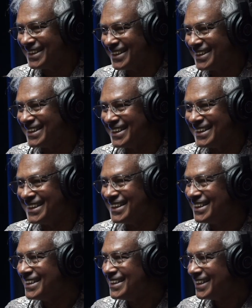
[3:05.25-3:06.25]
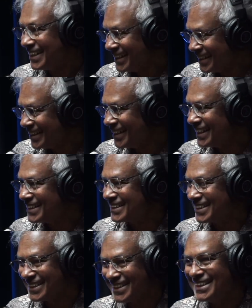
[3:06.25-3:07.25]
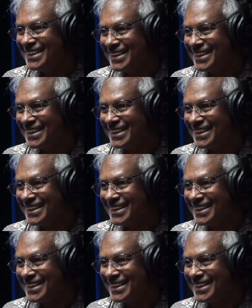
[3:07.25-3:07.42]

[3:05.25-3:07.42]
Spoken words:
That is true. That is true, Dr. Jayan.